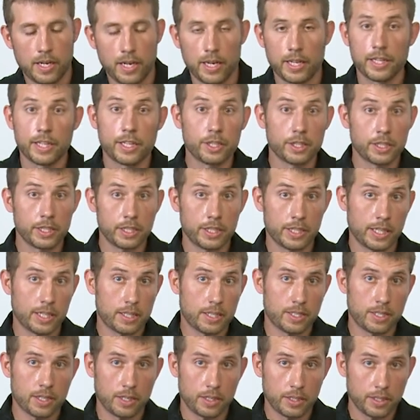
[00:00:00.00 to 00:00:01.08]
and then you'll need to get
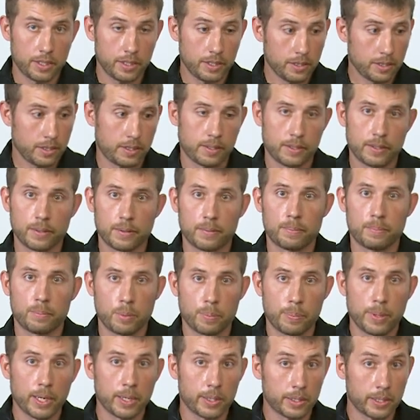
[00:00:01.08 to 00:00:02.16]
started
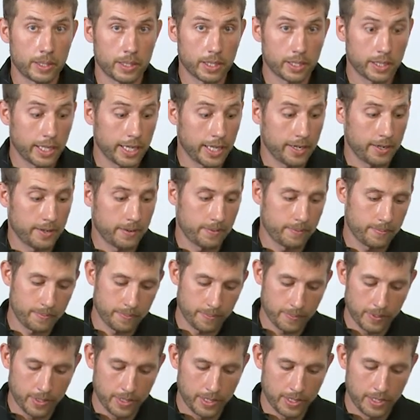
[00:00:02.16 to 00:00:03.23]
preparing the lid.
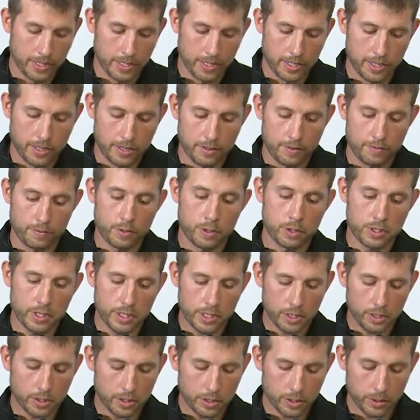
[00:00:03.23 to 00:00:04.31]
First thing
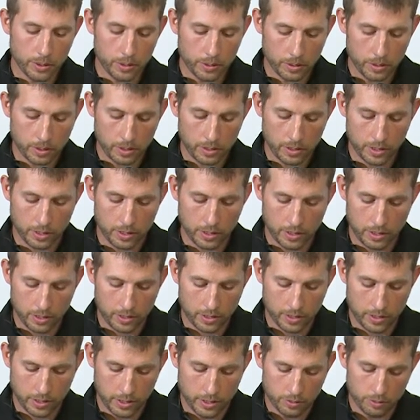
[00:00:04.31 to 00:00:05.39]
you'll do
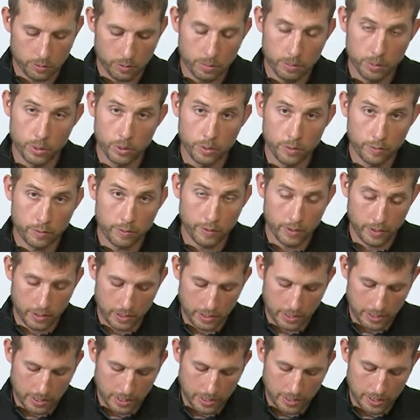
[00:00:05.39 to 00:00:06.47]
is remove
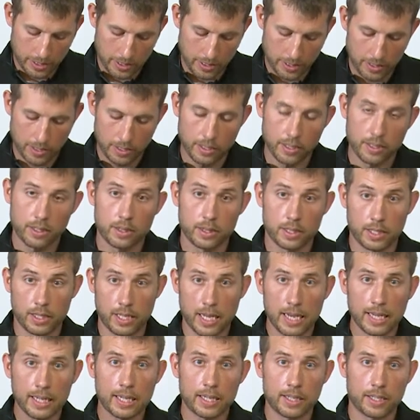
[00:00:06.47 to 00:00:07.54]
the
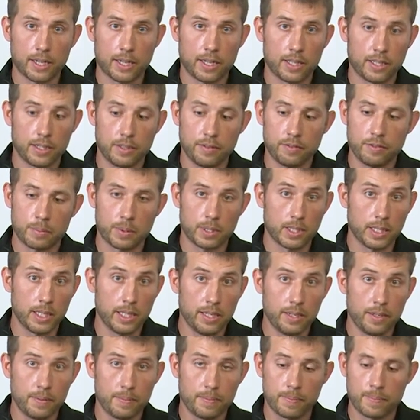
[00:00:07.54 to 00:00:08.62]
locking collar from the lid.